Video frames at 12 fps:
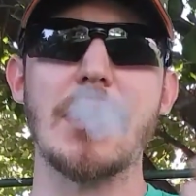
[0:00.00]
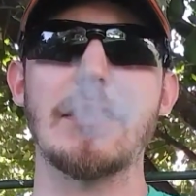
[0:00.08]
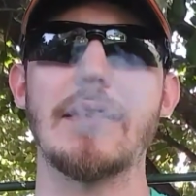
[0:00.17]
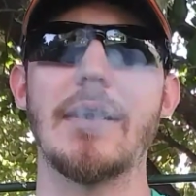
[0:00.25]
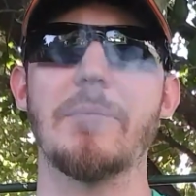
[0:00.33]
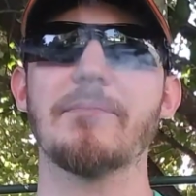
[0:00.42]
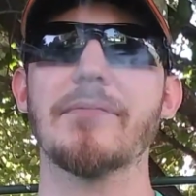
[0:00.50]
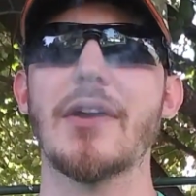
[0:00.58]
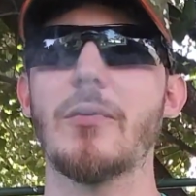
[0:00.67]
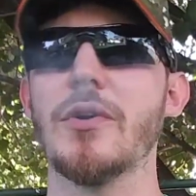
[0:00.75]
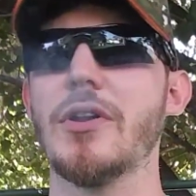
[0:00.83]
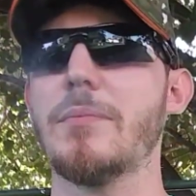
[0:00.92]
Now, I
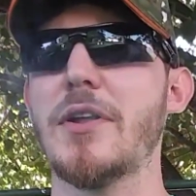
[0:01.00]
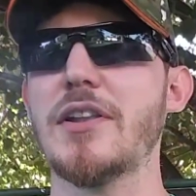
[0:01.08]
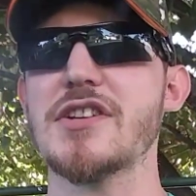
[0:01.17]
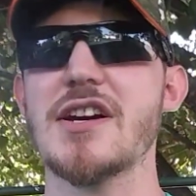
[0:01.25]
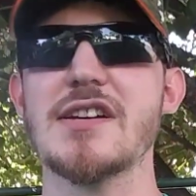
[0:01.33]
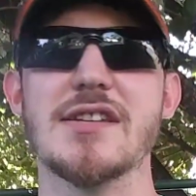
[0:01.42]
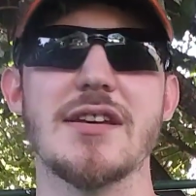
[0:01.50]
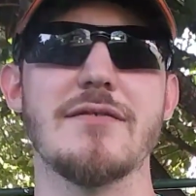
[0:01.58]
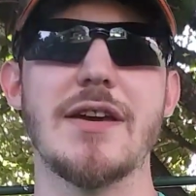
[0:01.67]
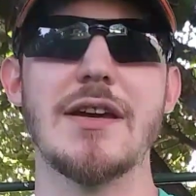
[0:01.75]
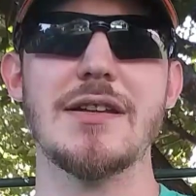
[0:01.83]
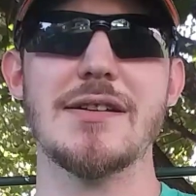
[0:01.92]
will apologize in
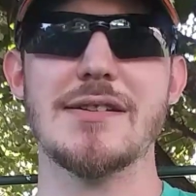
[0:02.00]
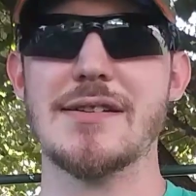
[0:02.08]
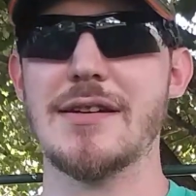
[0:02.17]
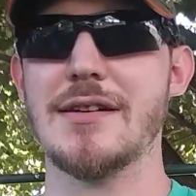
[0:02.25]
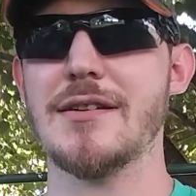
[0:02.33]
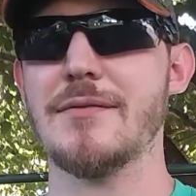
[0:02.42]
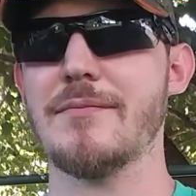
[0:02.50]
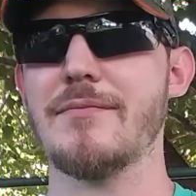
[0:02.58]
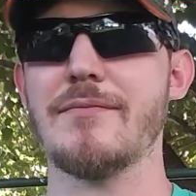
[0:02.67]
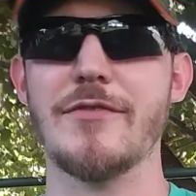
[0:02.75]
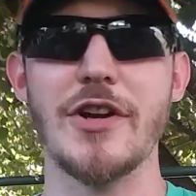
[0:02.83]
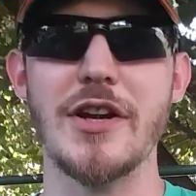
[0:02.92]
advance
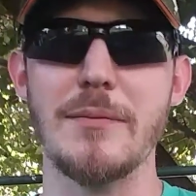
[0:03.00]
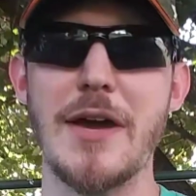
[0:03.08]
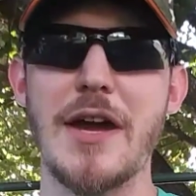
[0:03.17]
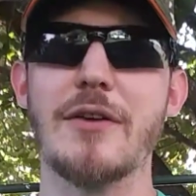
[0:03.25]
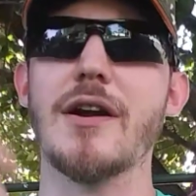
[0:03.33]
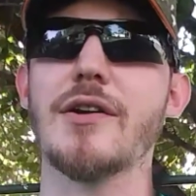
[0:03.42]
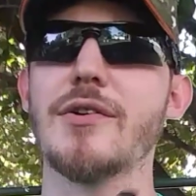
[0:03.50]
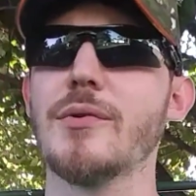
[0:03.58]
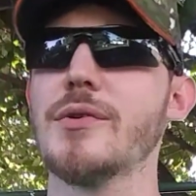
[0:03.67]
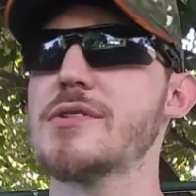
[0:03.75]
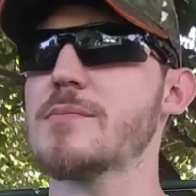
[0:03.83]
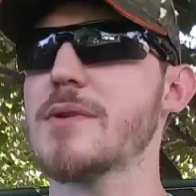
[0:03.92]
for any background
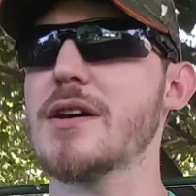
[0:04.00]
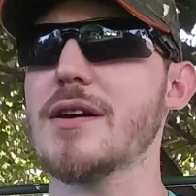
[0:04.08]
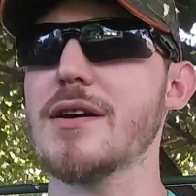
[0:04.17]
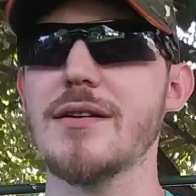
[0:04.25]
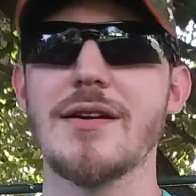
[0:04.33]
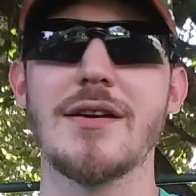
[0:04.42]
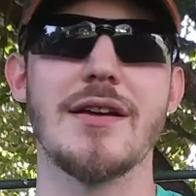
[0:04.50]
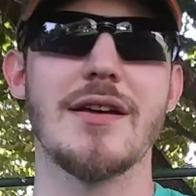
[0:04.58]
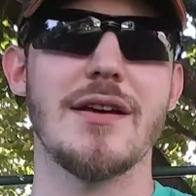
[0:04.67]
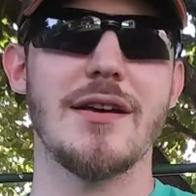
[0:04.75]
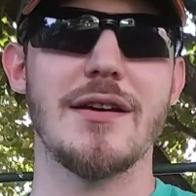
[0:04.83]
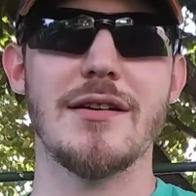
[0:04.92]
noise. We got
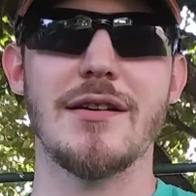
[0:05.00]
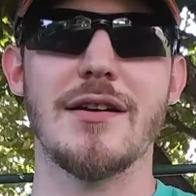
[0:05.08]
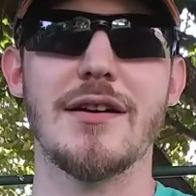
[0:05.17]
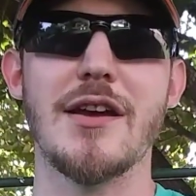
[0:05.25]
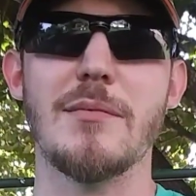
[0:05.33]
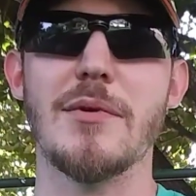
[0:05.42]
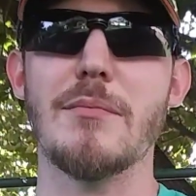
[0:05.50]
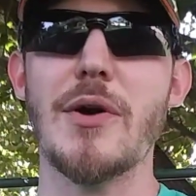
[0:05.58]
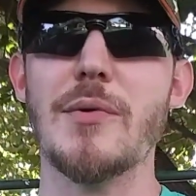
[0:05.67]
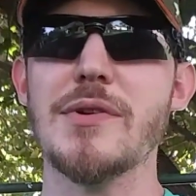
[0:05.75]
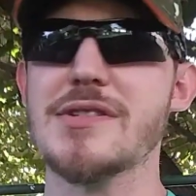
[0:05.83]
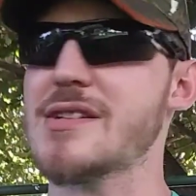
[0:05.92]
a neighbor
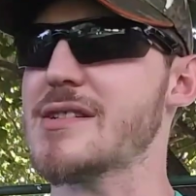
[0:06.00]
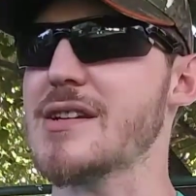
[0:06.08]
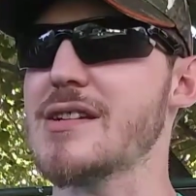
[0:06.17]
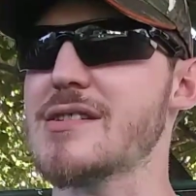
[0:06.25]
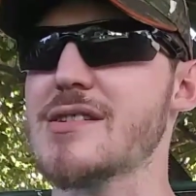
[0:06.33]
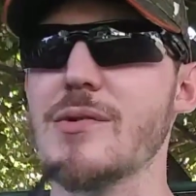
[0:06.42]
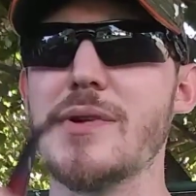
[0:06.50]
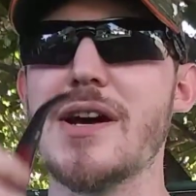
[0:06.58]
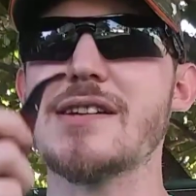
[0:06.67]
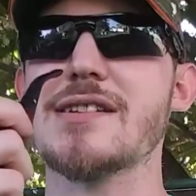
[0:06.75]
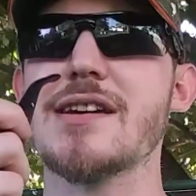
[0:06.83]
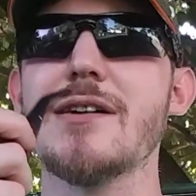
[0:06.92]
mowing since it is so
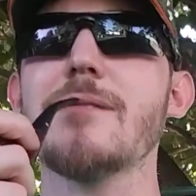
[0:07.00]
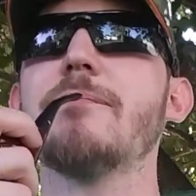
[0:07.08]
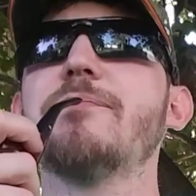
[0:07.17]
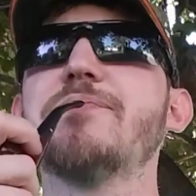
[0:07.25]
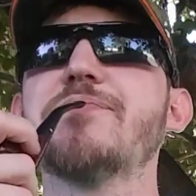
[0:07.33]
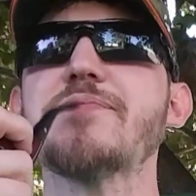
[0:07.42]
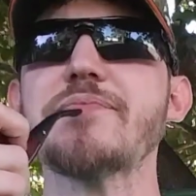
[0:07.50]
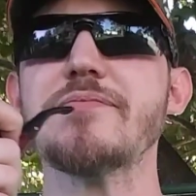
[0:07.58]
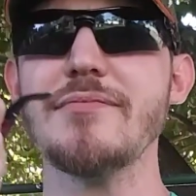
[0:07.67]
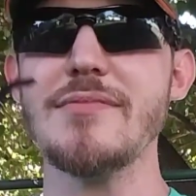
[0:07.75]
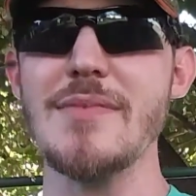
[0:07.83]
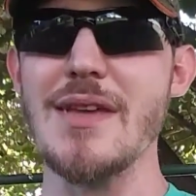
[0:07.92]
nice out.
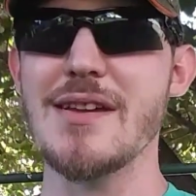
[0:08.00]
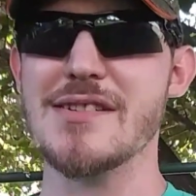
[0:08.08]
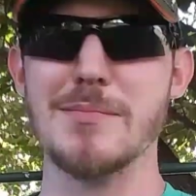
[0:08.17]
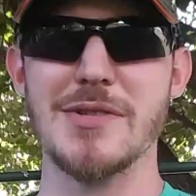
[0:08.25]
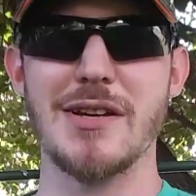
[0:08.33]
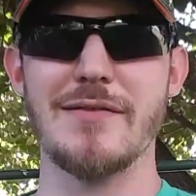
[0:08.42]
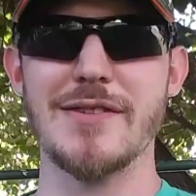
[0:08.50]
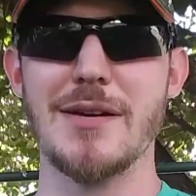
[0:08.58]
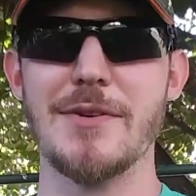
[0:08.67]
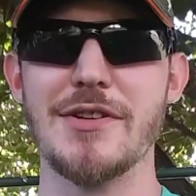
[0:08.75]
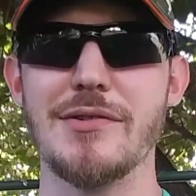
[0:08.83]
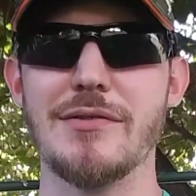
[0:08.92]
Seems like every
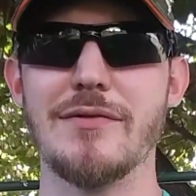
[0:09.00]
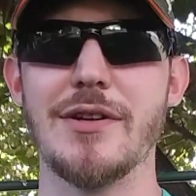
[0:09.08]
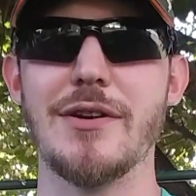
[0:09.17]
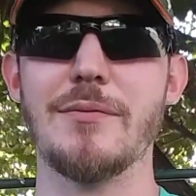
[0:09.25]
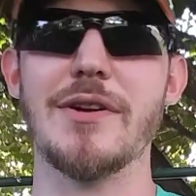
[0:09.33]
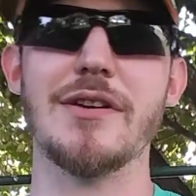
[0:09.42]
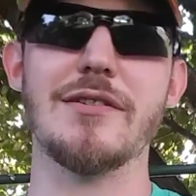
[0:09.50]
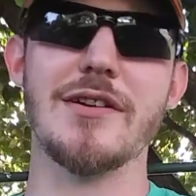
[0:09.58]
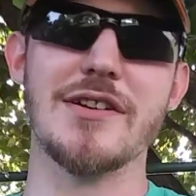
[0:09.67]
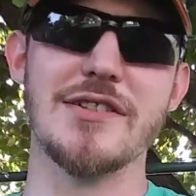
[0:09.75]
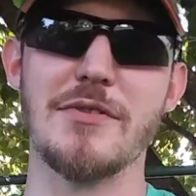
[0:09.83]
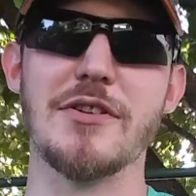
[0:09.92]
time I do a video, we either
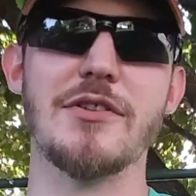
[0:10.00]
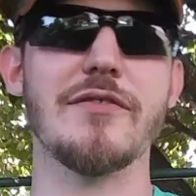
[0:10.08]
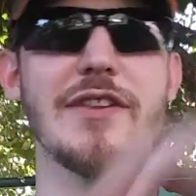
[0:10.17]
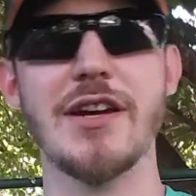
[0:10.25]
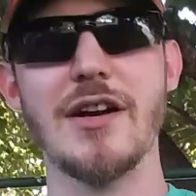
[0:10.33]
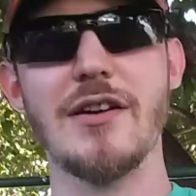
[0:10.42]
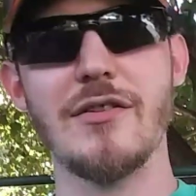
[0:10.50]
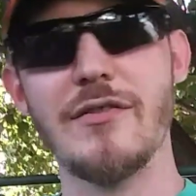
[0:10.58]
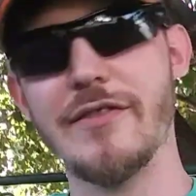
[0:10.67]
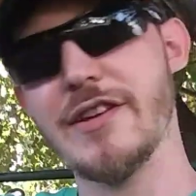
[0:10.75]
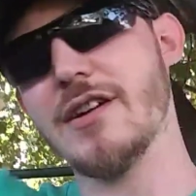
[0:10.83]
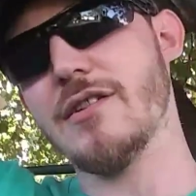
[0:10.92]
got somebody over there, or
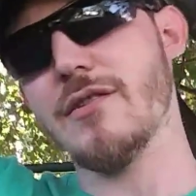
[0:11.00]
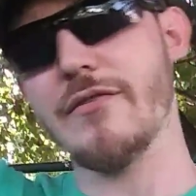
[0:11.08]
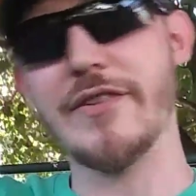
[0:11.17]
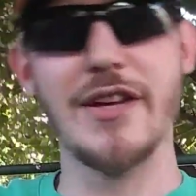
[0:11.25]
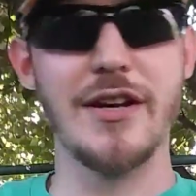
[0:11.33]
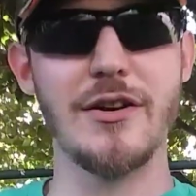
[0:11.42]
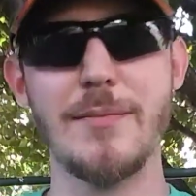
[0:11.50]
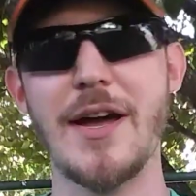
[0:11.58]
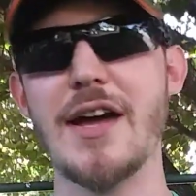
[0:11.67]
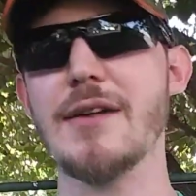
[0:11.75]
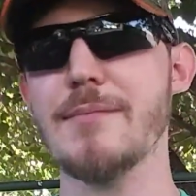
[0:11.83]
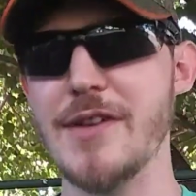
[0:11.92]
over there, or over there, or
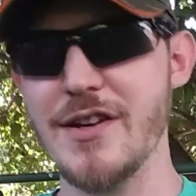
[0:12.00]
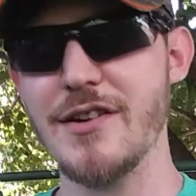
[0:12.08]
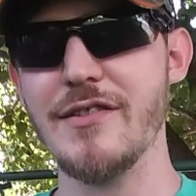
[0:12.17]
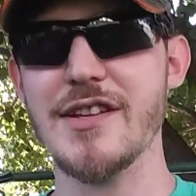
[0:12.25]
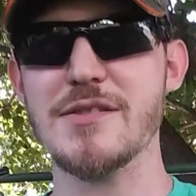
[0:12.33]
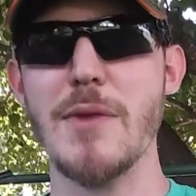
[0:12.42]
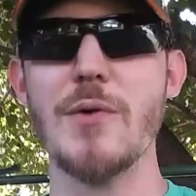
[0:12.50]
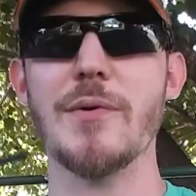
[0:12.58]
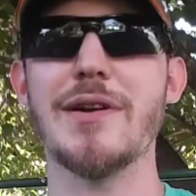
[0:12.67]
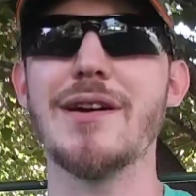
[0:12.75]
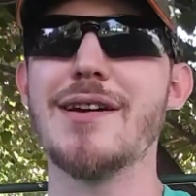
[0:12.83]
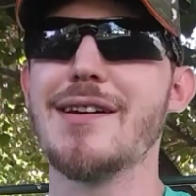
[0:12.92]
behind me here that's mowing.